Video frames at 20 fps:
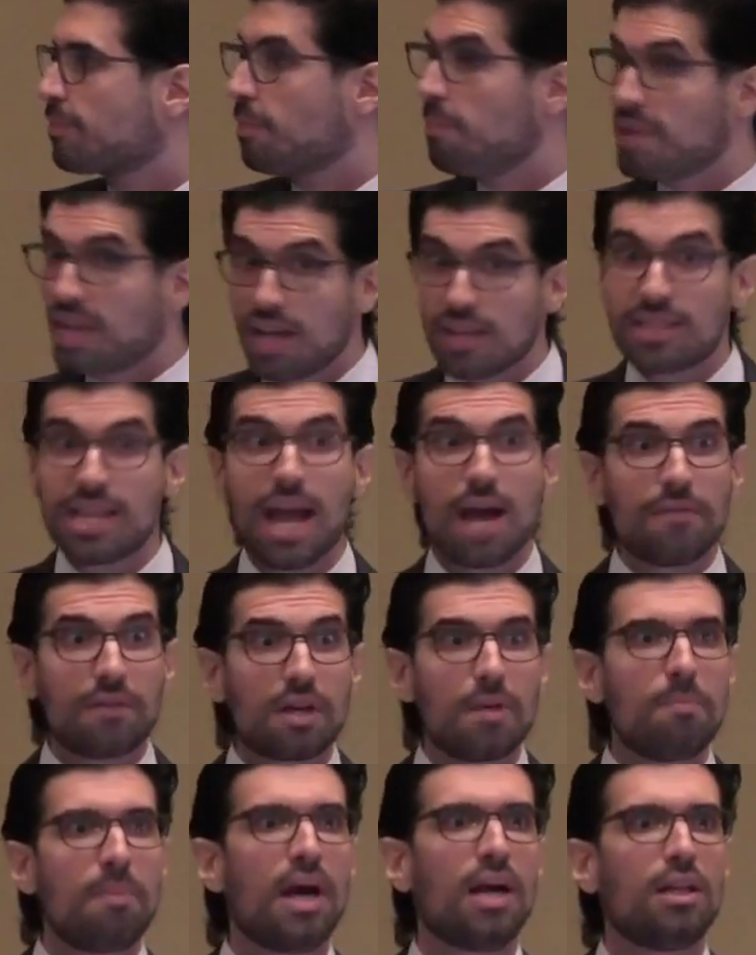Because they have a
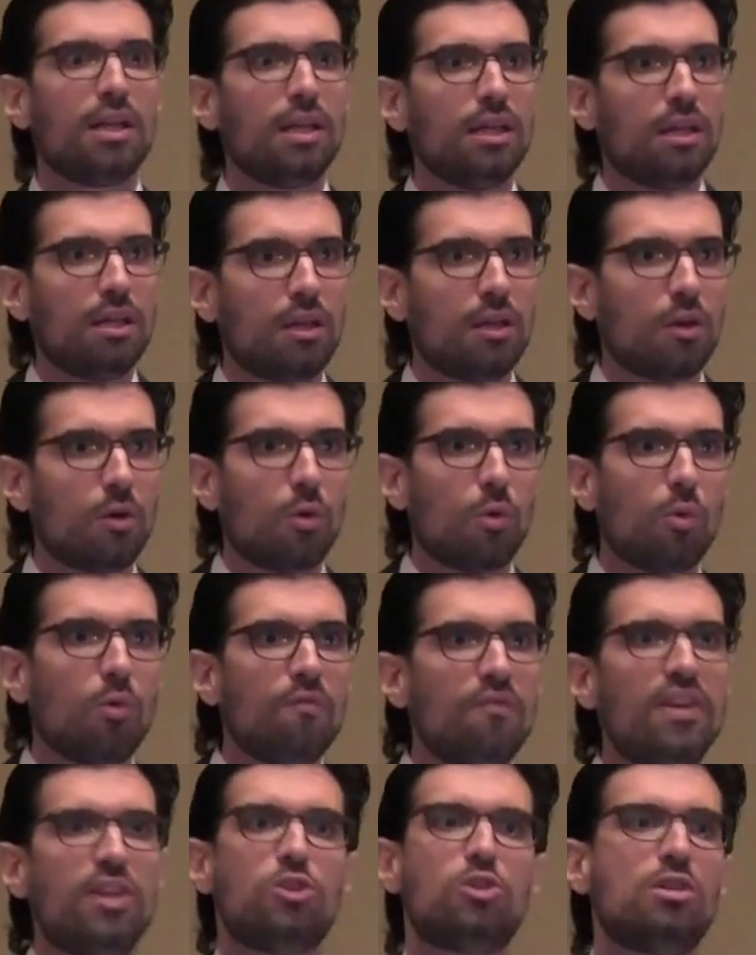compelling
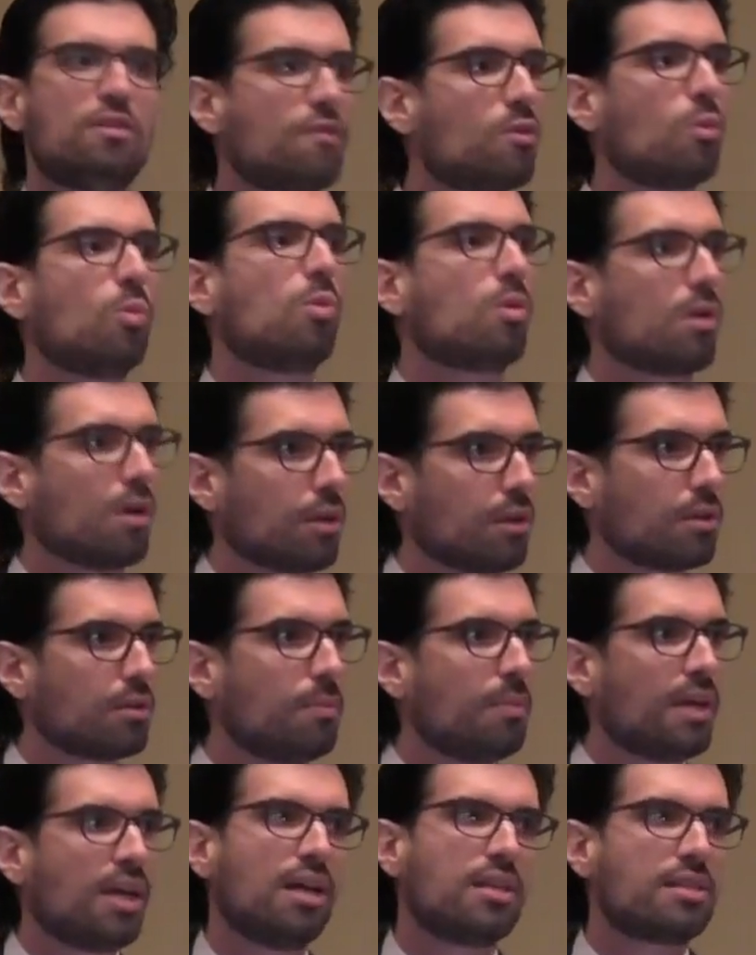vision of the world,
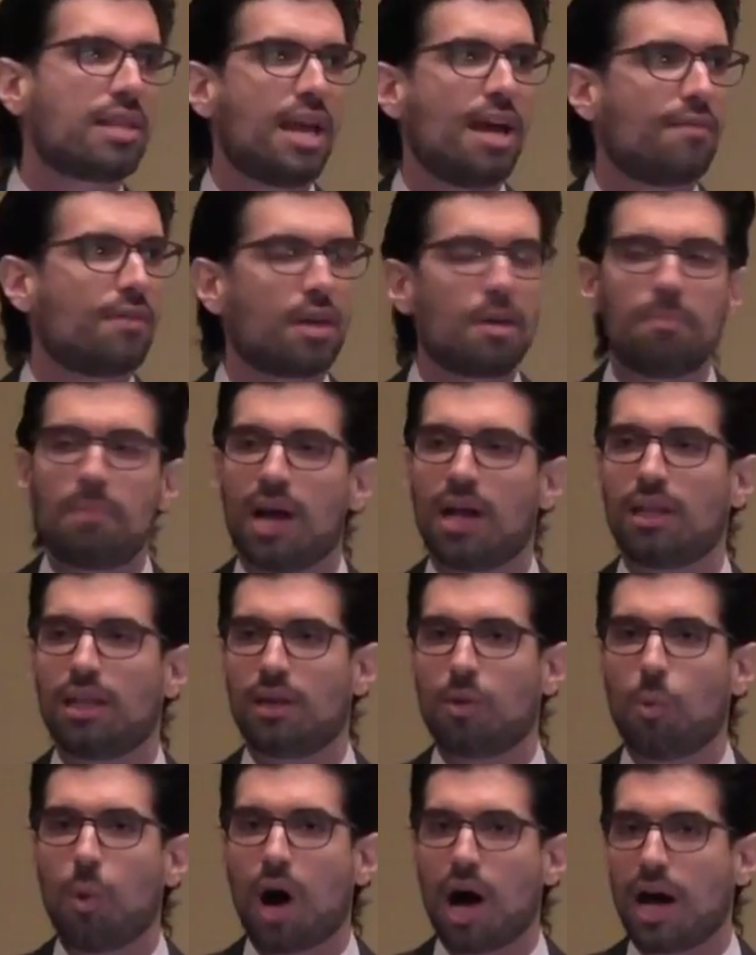because they have a
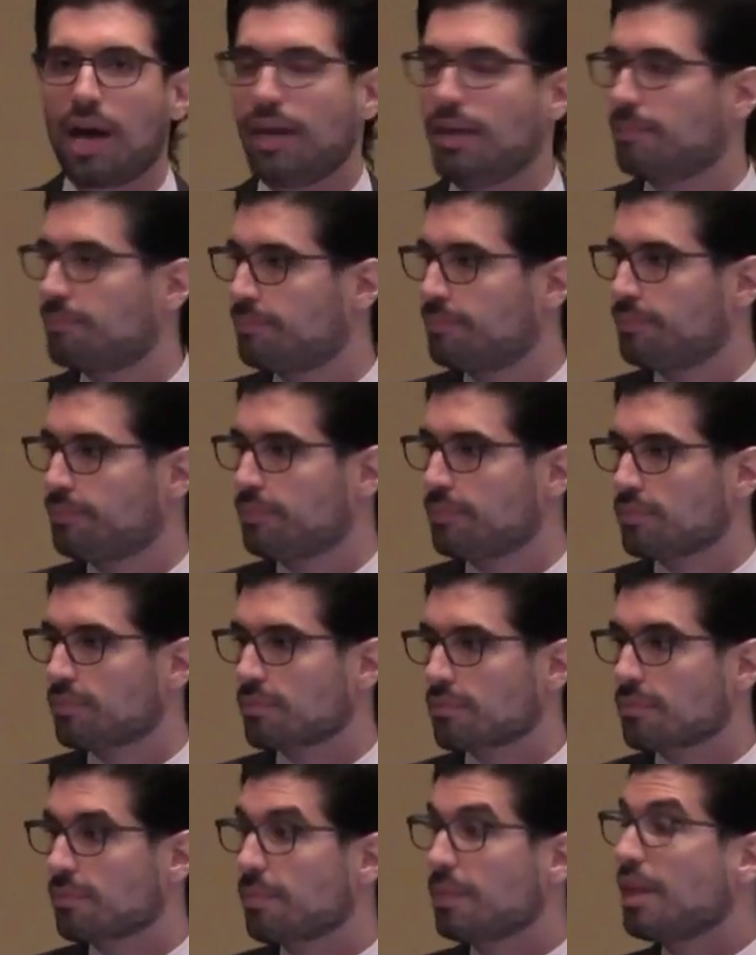compelling why.
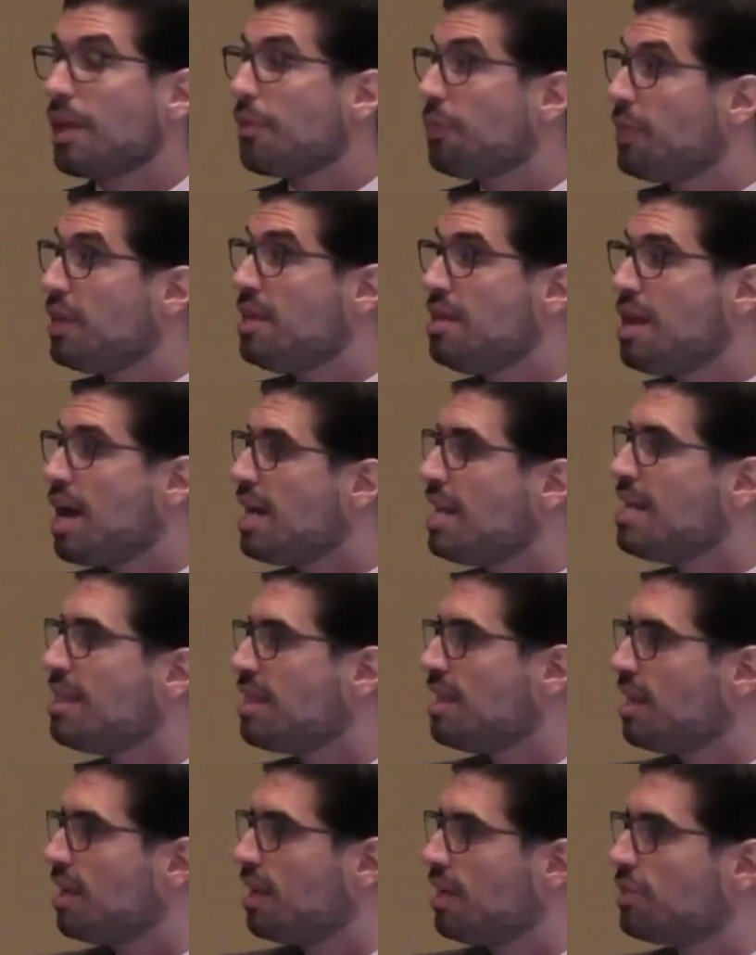The nutty
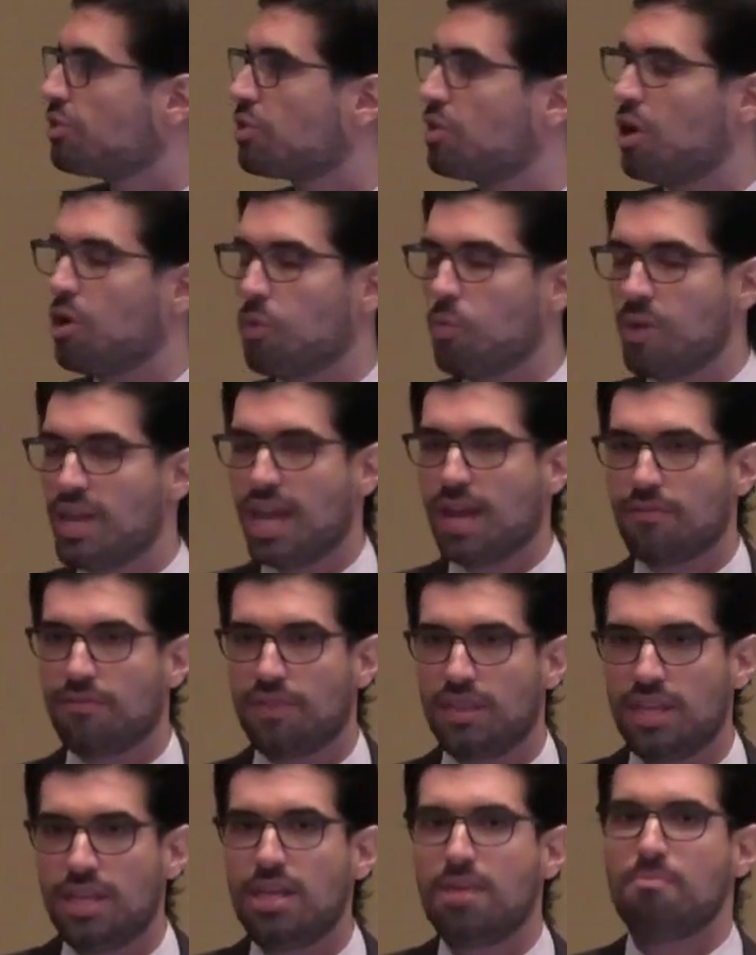thing is, though, we have
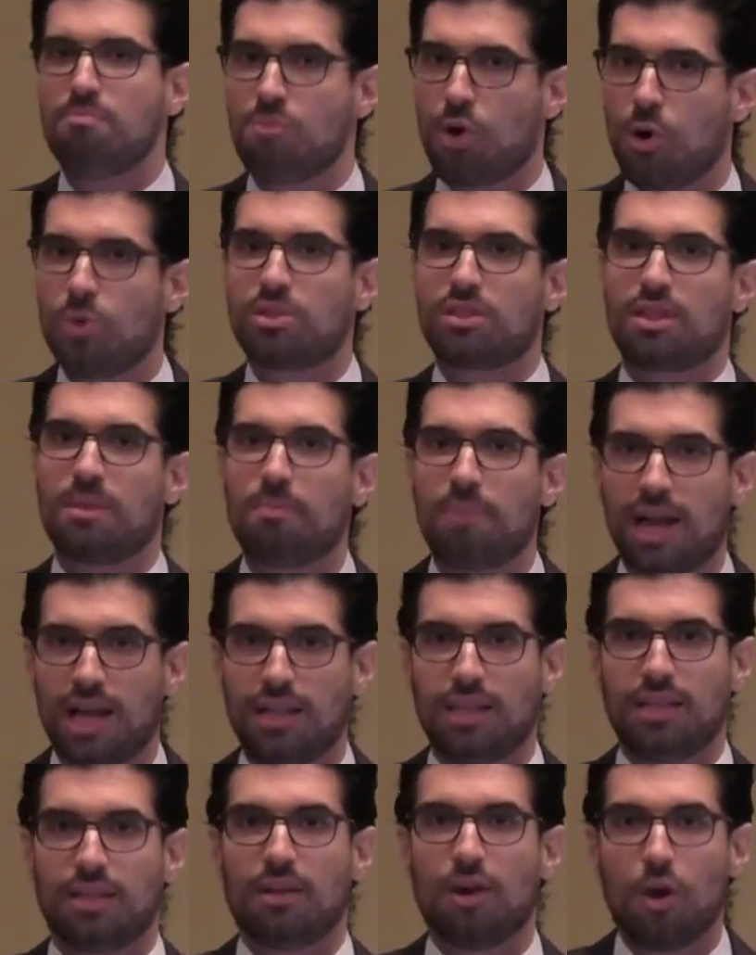the most
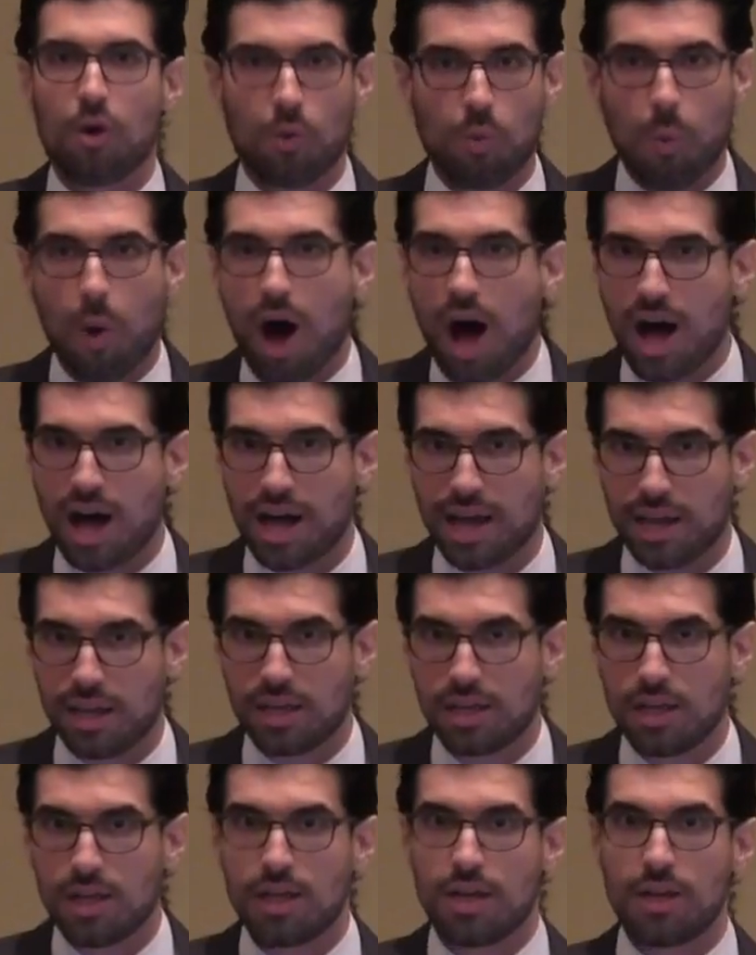compelling why
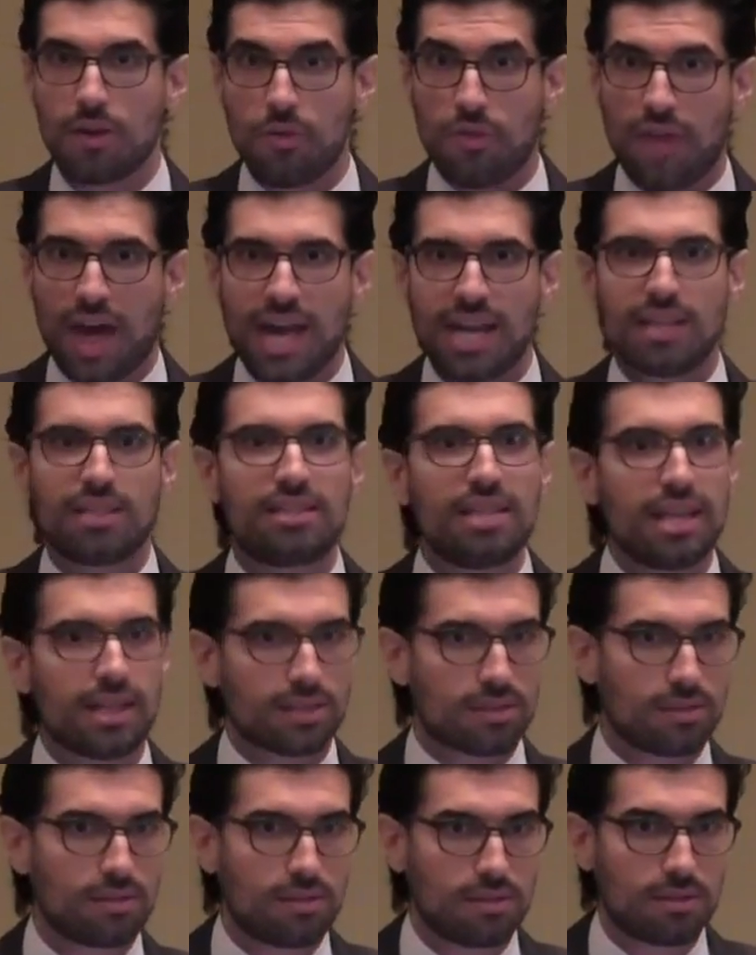that
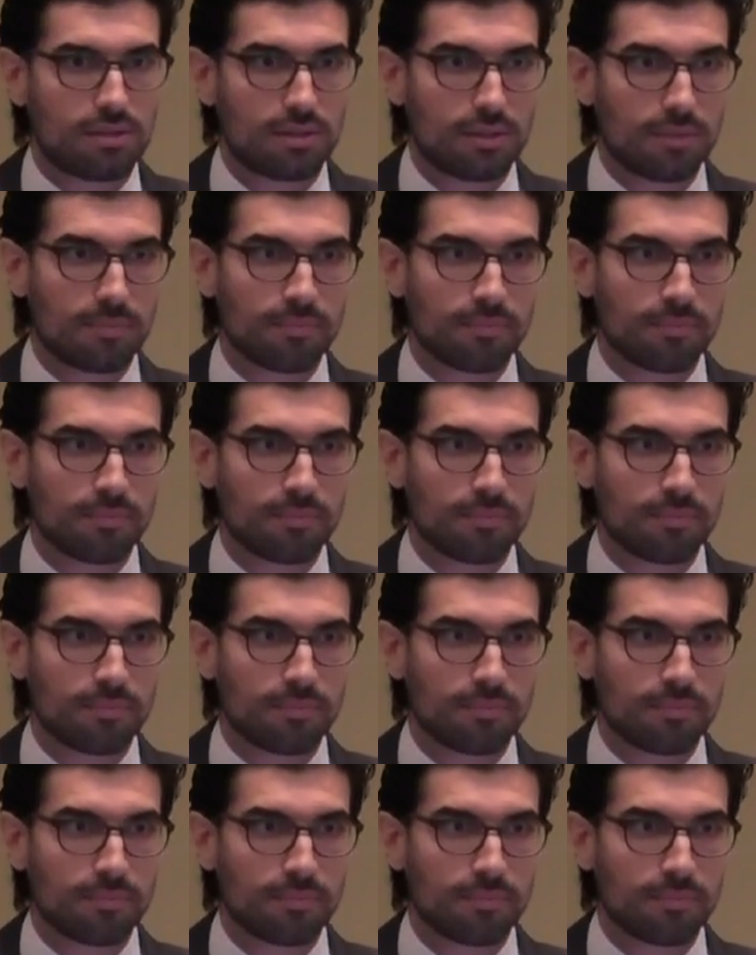exists,